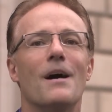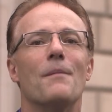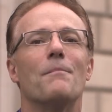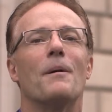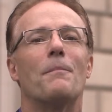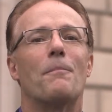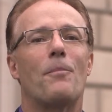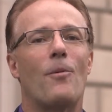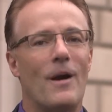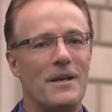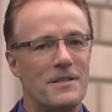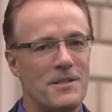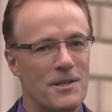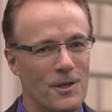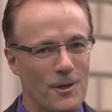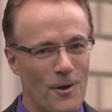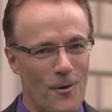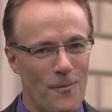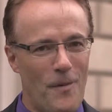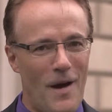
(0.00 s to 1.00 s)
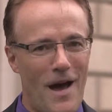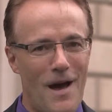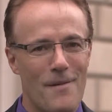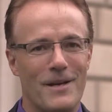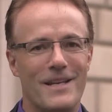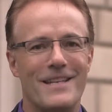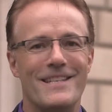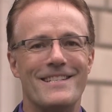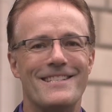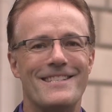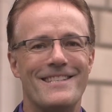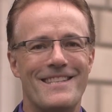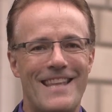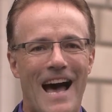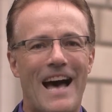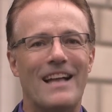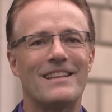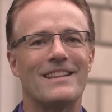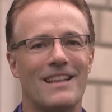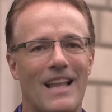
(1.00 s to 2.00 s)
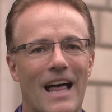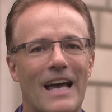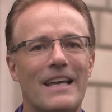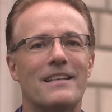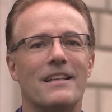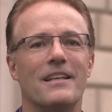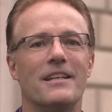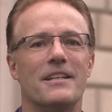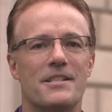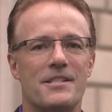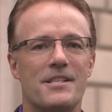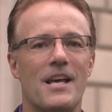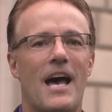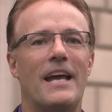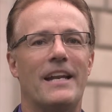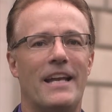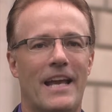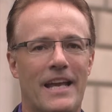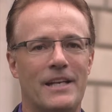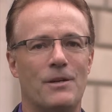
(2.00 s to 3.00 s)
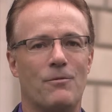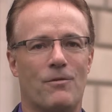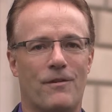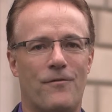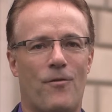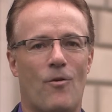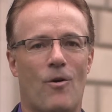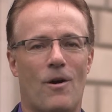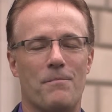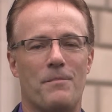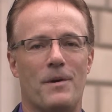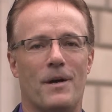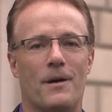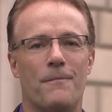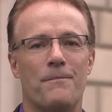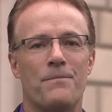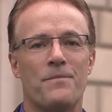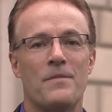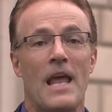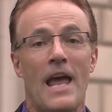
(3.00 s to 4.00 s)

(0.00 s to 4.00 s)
but President Obama is not likely to sign any reform bill.